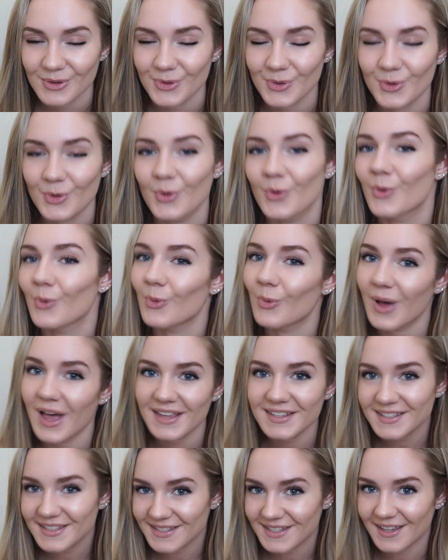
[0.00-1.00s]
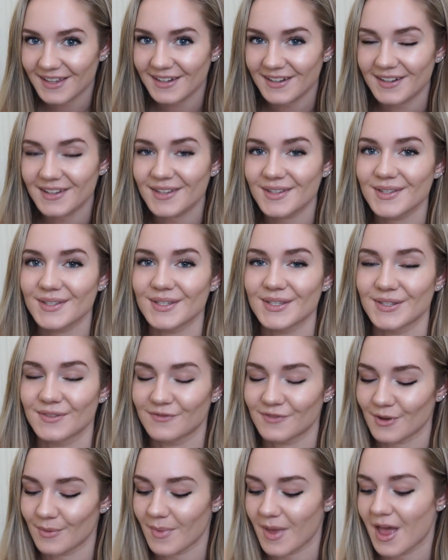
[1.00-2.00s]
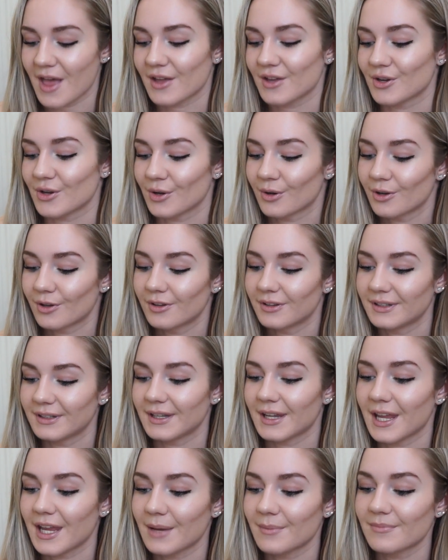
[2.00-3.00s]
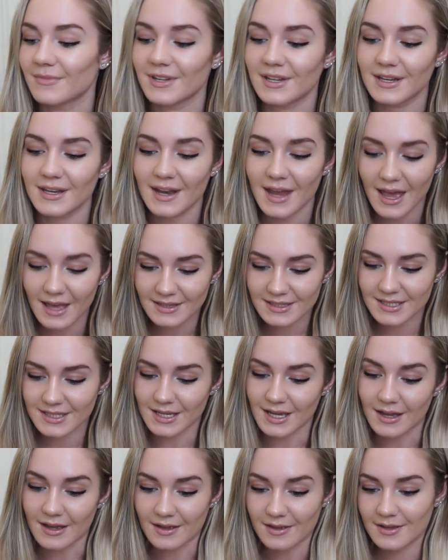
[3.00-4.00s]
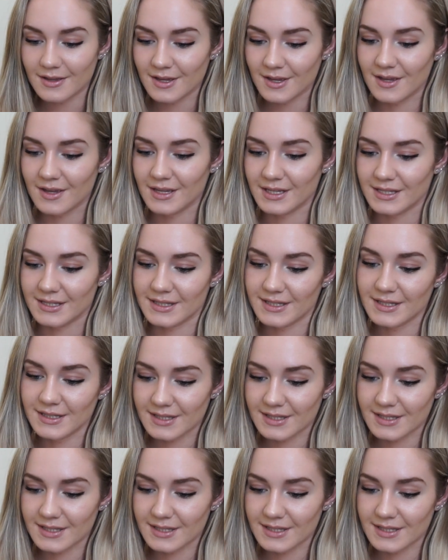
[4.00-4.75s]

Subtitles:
question is from a girl named Nadia. She